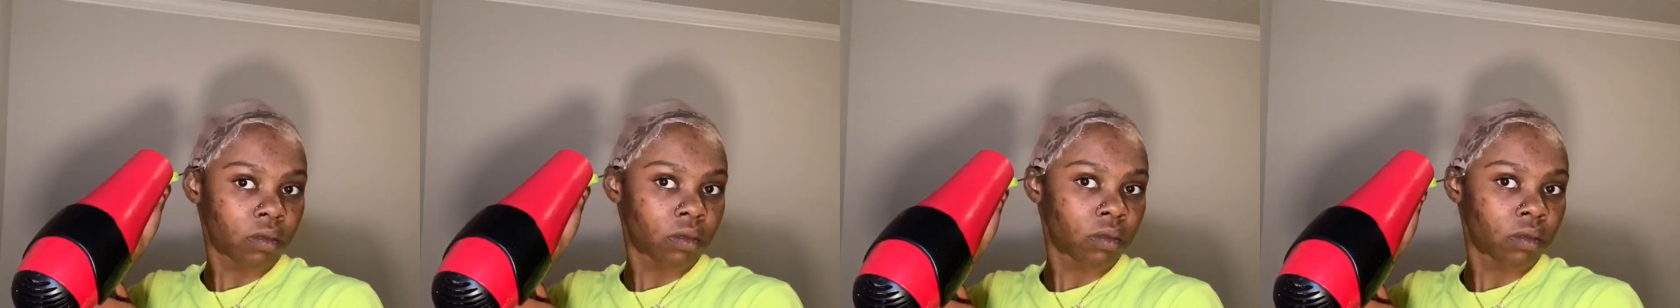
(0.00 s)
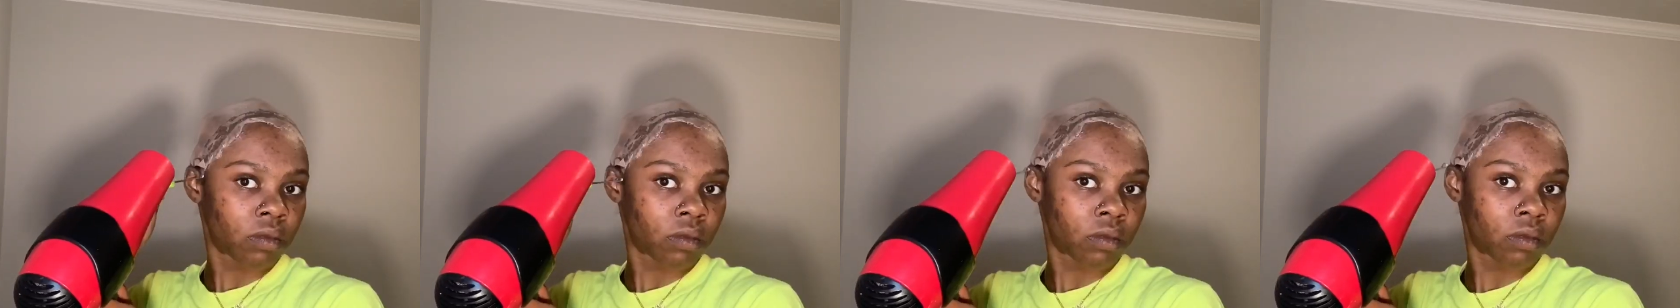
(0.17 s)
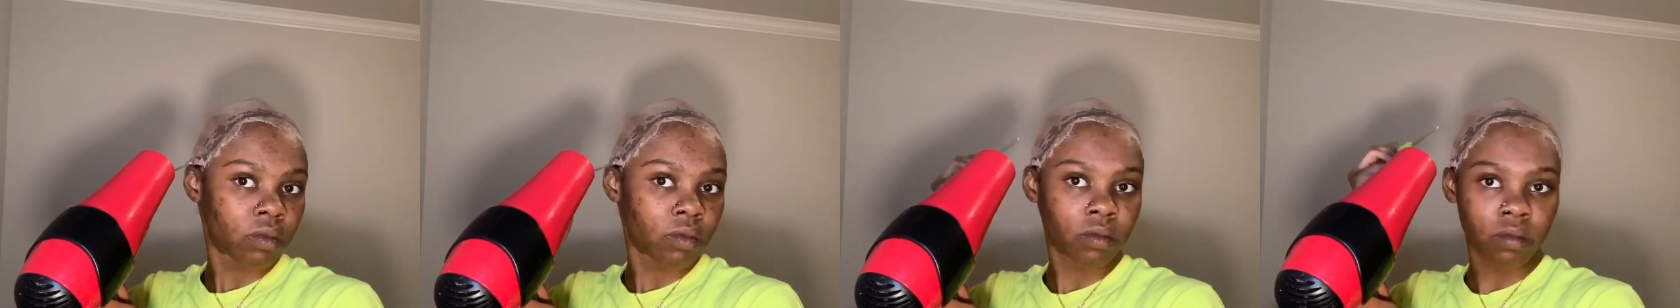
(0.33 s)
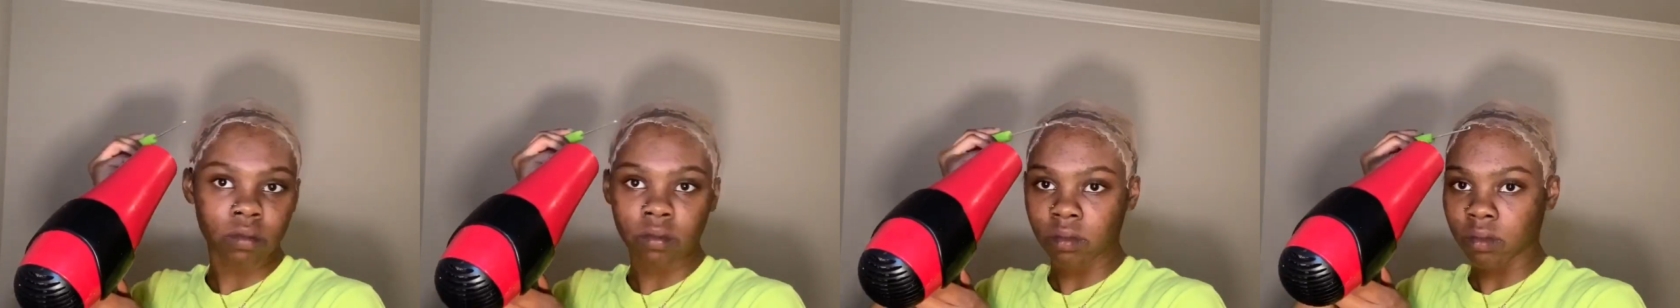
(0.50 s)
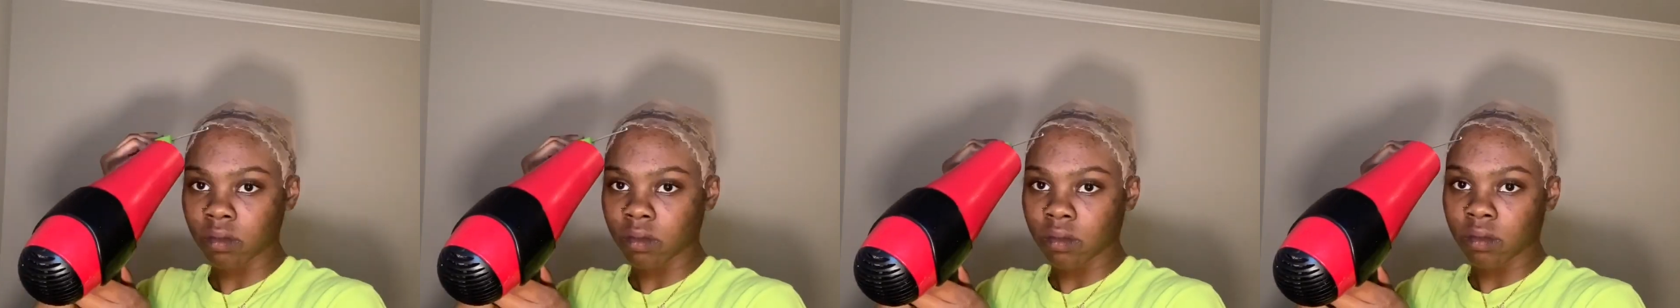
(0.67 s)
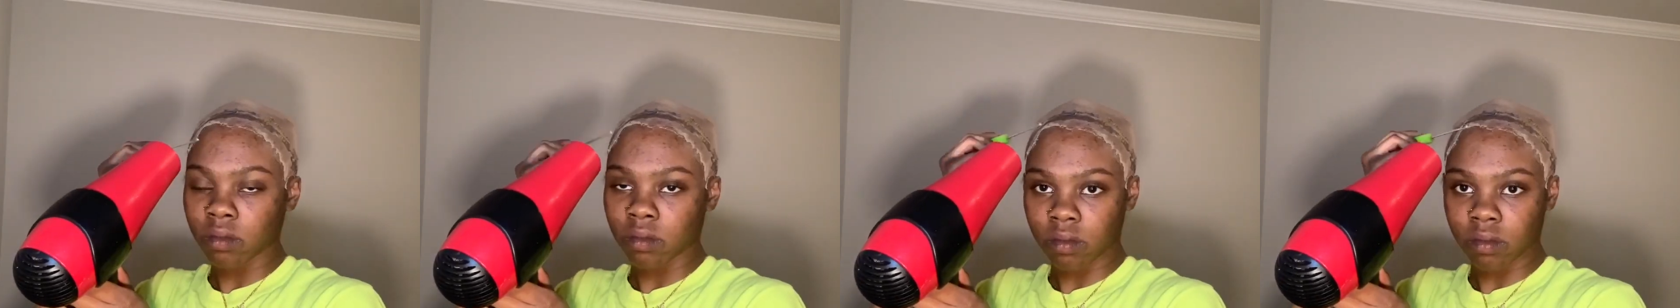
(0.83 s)
You
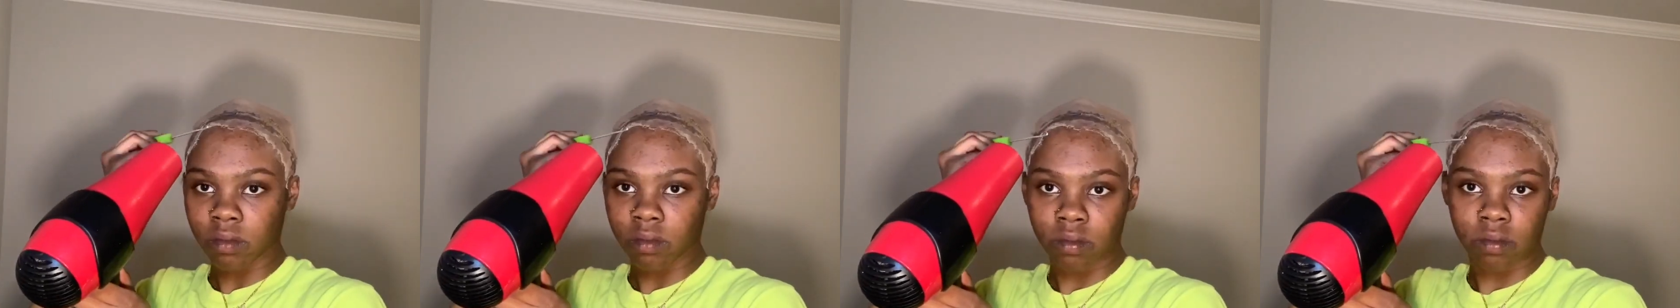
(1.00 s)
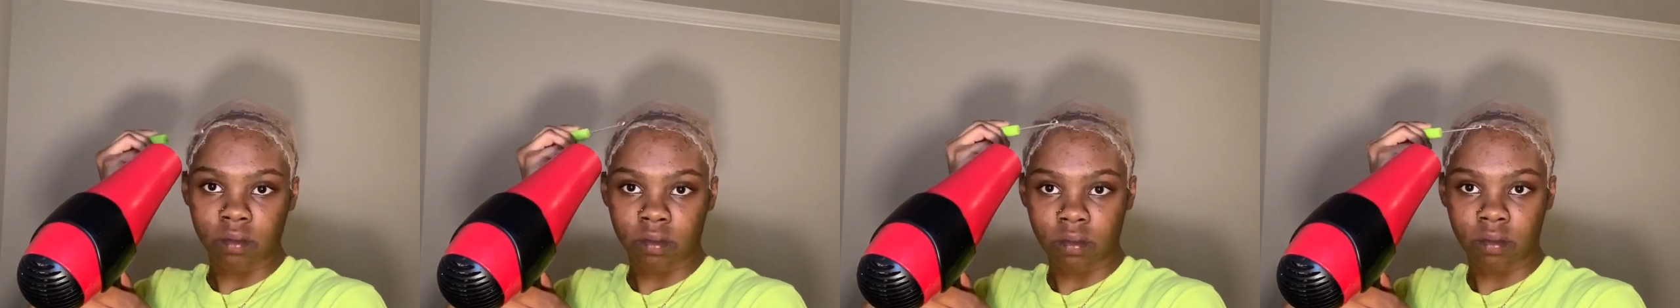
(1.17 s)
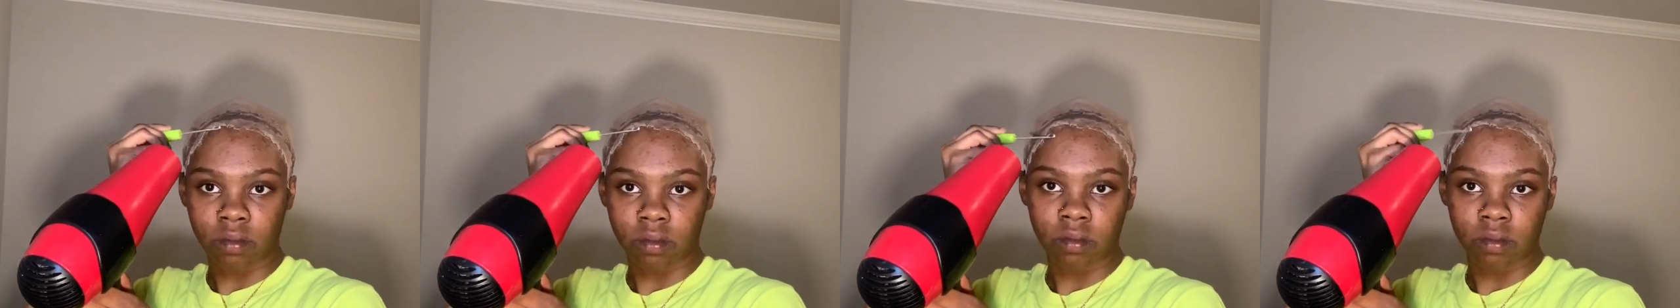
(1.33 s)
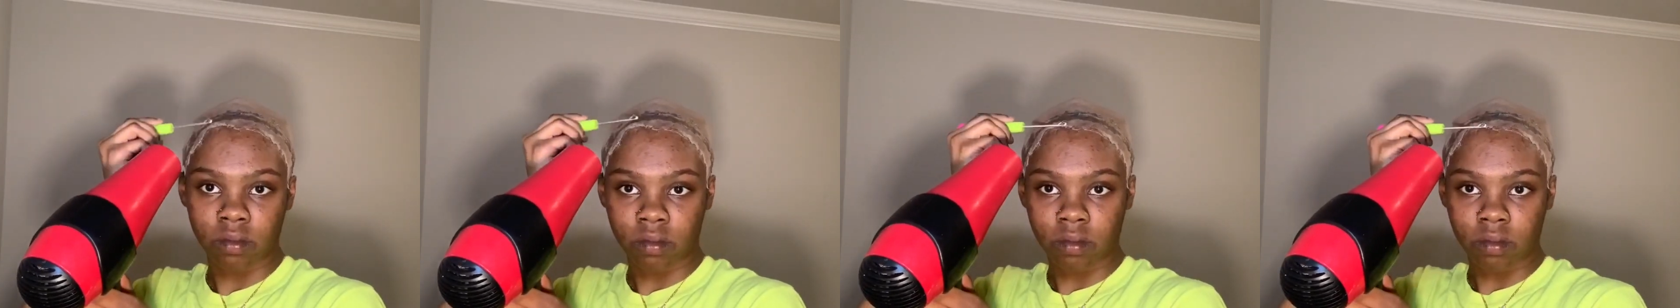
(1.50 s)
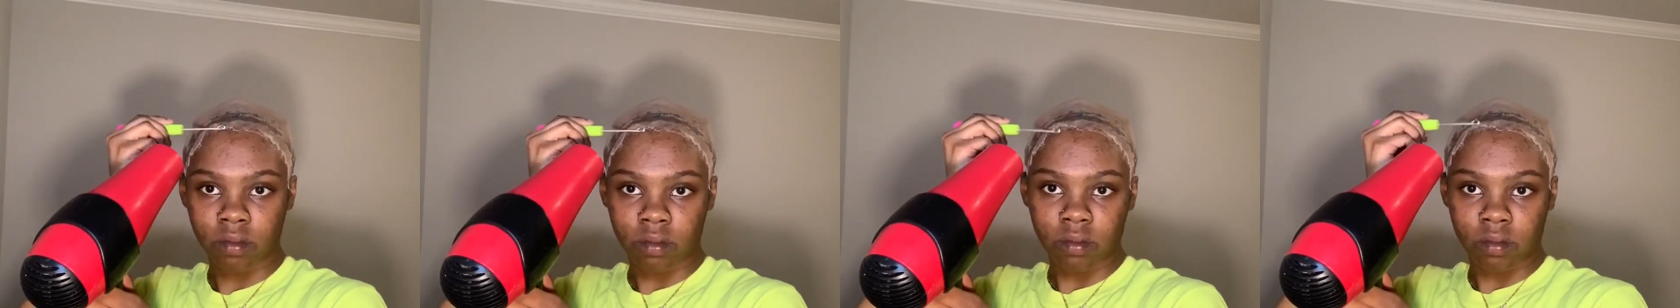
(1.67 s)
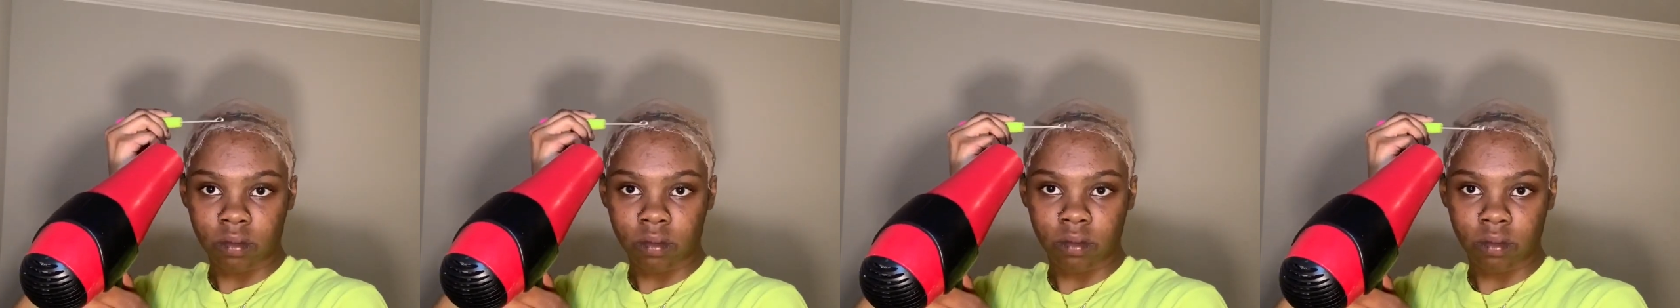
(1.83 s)
guessed it, time to dry
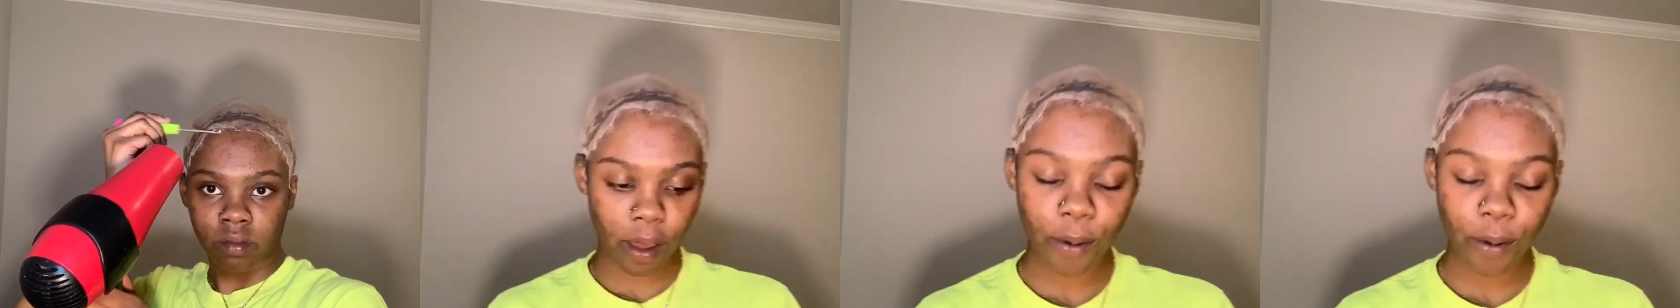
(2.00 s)
it.